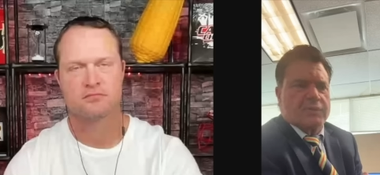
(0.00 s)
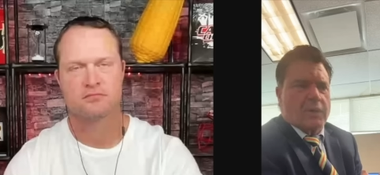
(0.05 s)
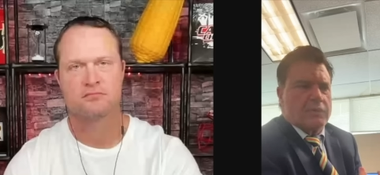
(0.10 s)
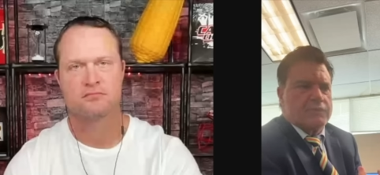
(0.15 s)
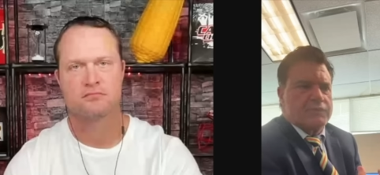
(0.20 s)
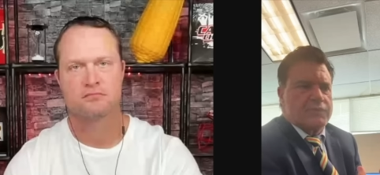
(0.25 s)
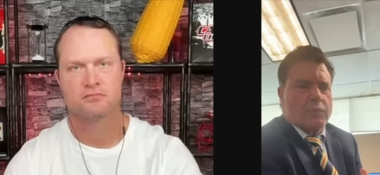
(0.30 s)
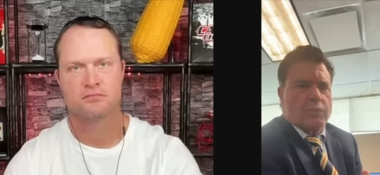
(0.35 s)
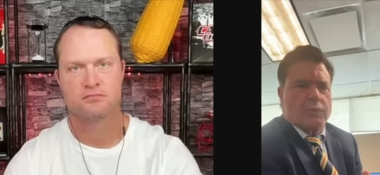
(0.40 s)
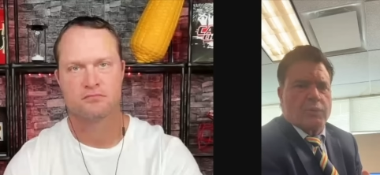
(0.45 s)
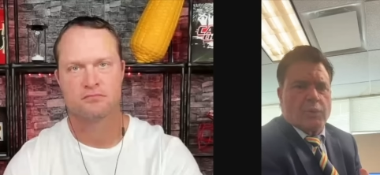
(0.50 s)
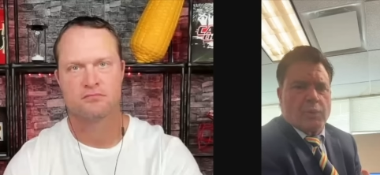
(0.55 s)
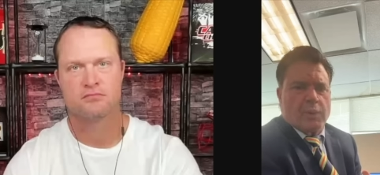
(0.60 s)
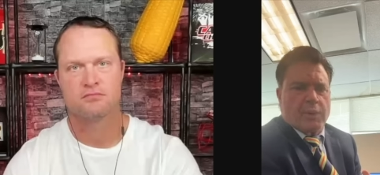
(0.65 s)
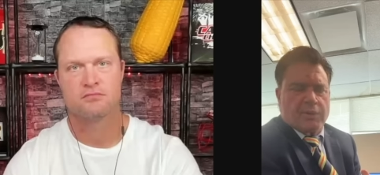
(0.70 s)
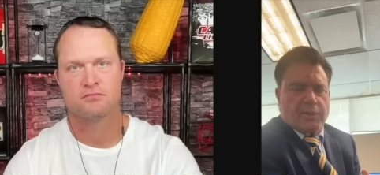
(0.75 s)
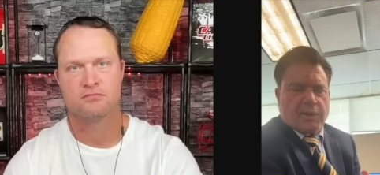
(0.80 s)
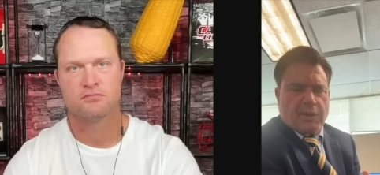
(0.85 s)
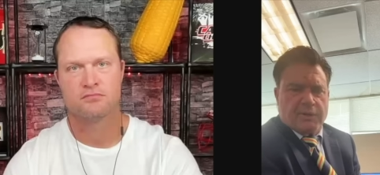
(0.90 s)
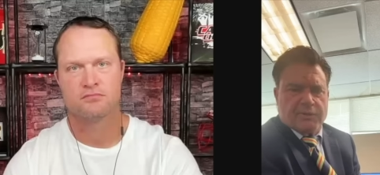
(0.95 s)
Speaker 1: also
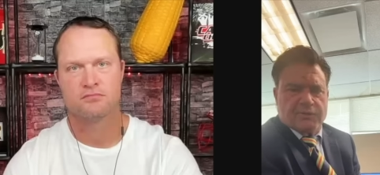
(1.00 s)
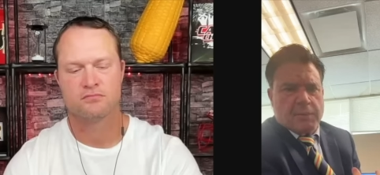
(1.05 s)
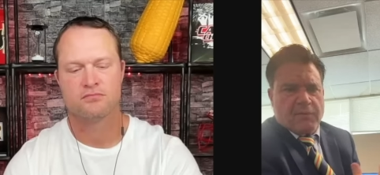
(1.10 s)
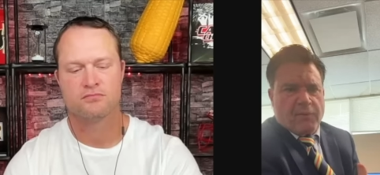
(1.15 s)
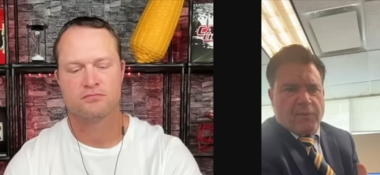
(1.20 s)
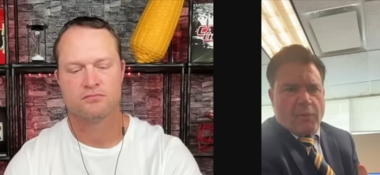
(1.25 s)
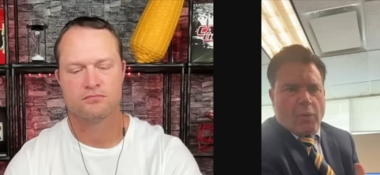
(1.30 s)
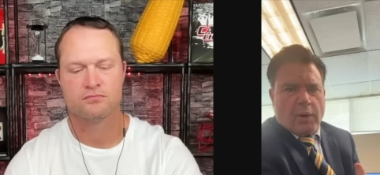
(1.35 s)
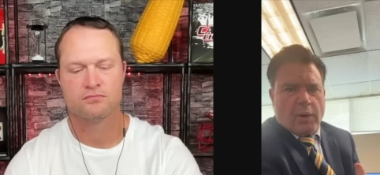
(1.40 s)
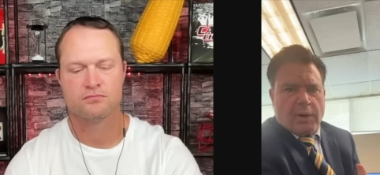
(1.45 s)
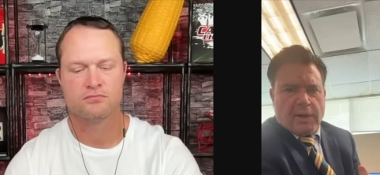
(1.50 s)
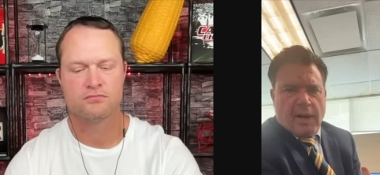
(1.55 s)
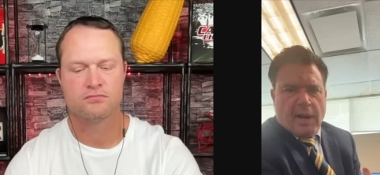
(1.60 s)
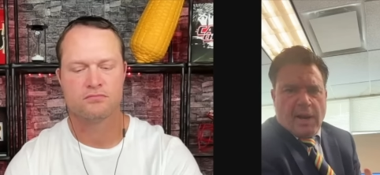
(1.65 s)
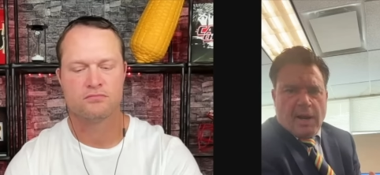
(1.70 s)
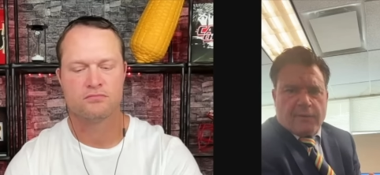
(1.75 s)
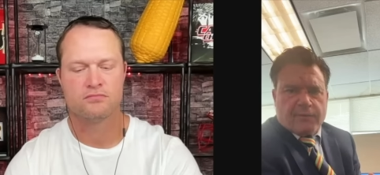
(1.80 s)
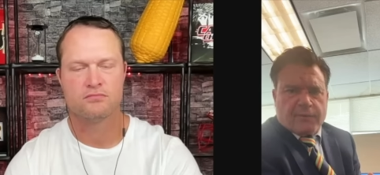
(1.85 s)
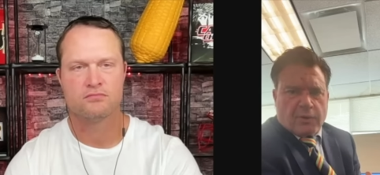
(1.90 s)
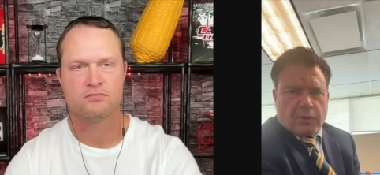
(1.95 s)
doing things before and
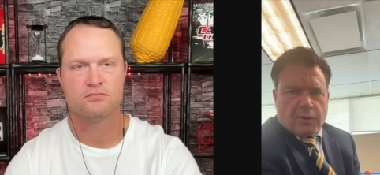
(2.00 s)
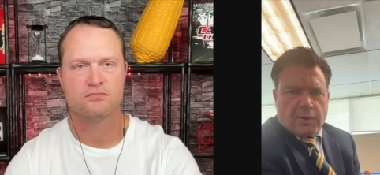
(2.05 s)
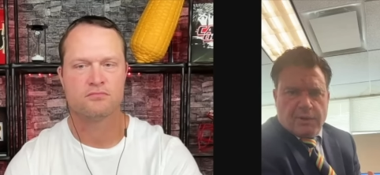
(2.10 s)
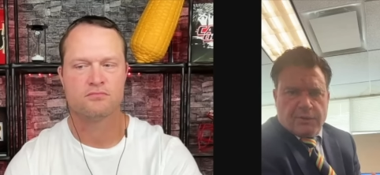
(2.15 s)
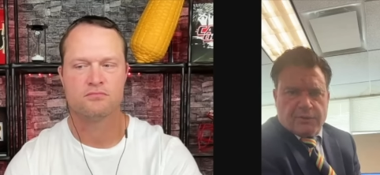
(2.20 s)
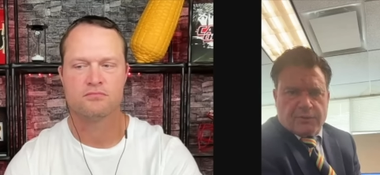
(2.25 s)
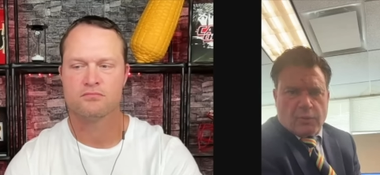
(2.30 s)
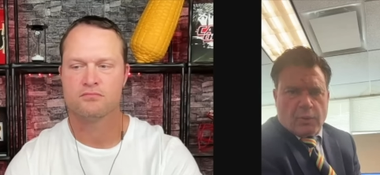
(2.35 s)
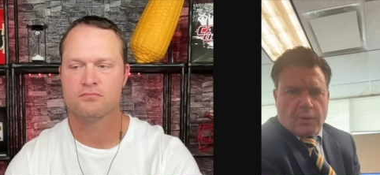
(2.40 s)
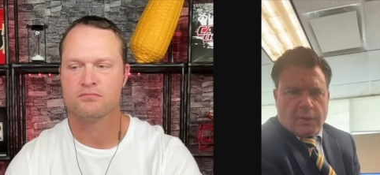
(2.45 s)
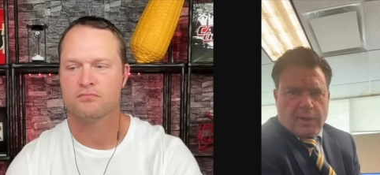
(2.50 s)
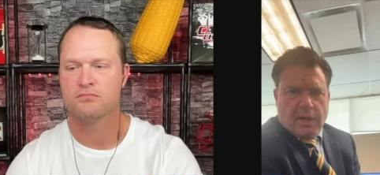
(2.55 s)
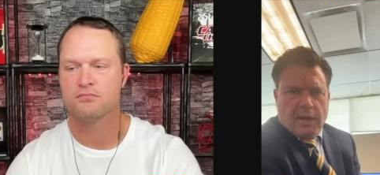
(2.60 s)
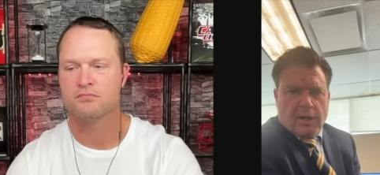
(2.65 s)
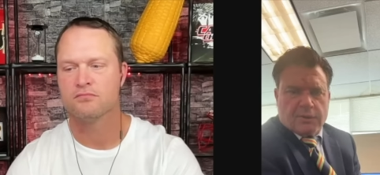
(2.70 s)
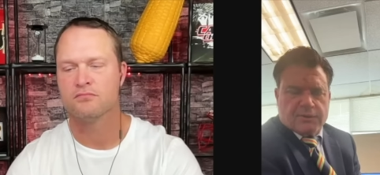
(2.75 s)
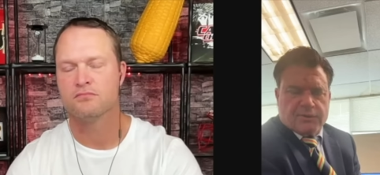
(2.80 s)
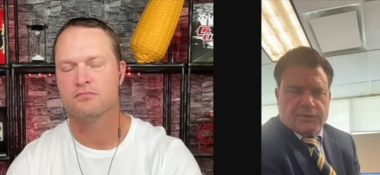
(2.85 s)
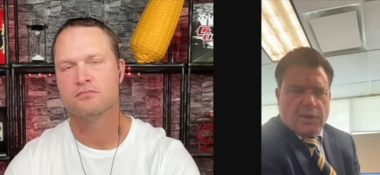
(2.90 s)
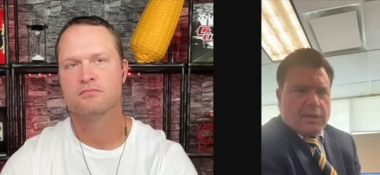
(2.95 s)
after his
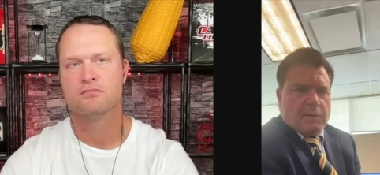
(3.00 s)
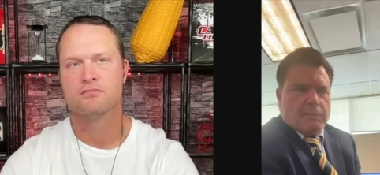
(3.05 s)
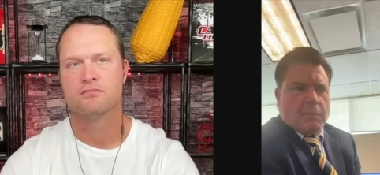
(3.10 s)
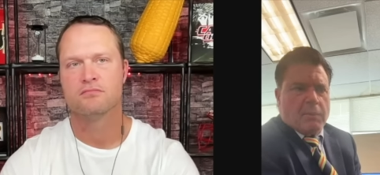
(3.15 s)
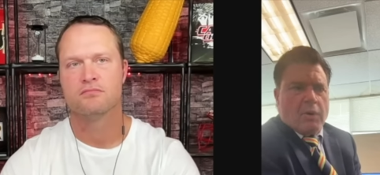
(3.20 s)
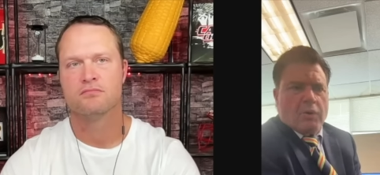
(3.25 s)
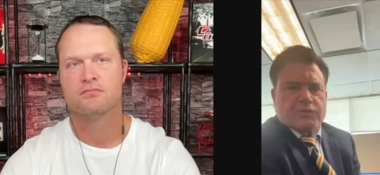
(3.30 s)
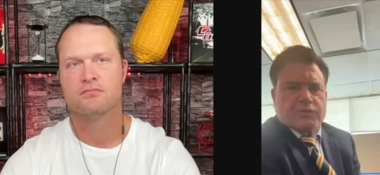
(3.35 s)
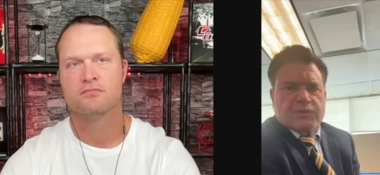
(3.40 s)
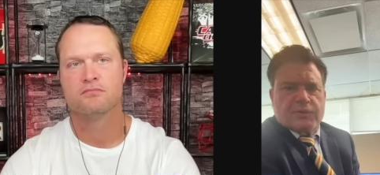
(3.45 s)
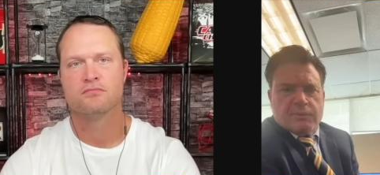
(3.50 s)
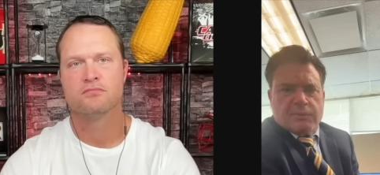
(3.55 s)
workouts that most